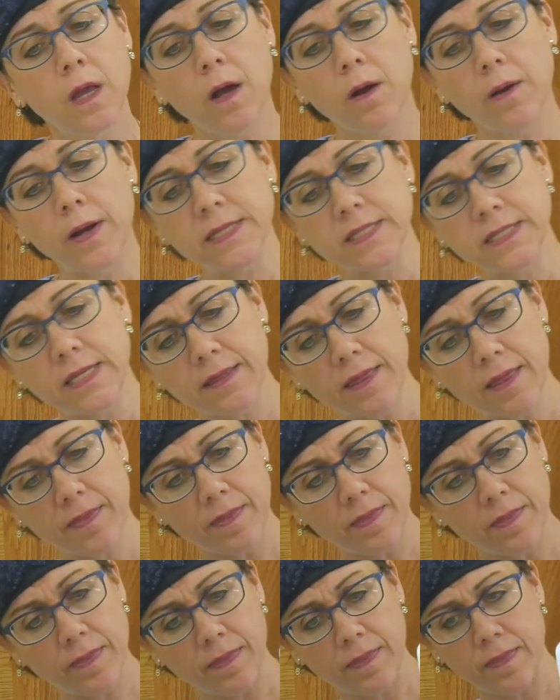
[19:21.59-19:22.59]
Oh, I see that
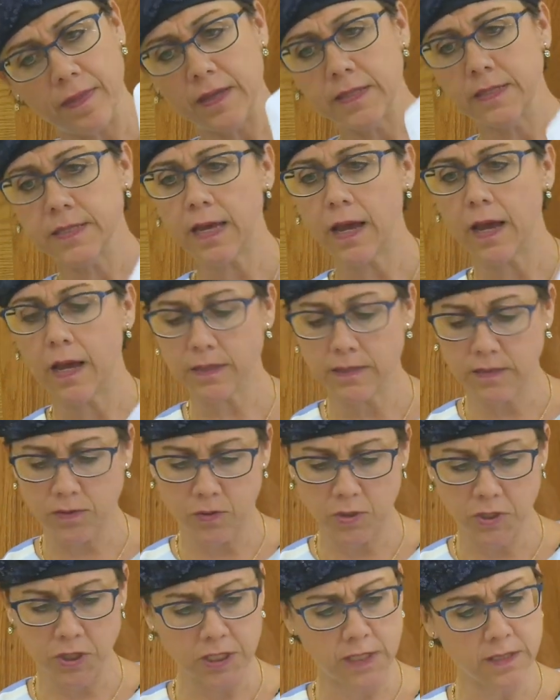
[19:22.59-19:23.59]
these uh,
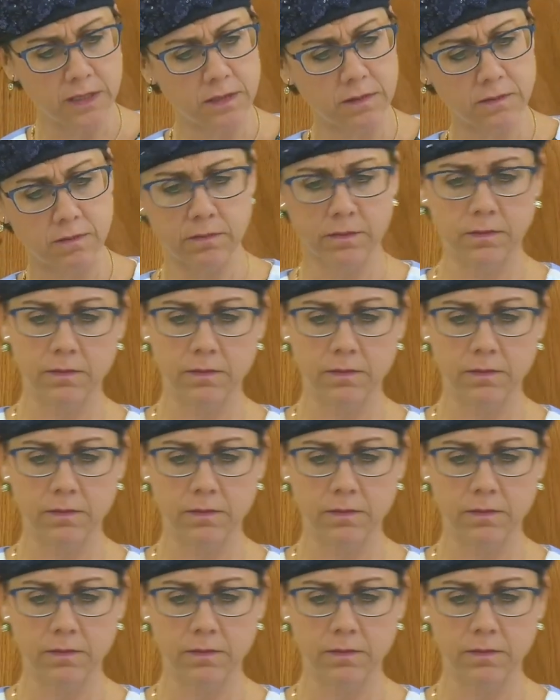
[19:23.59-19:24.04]
source sheets.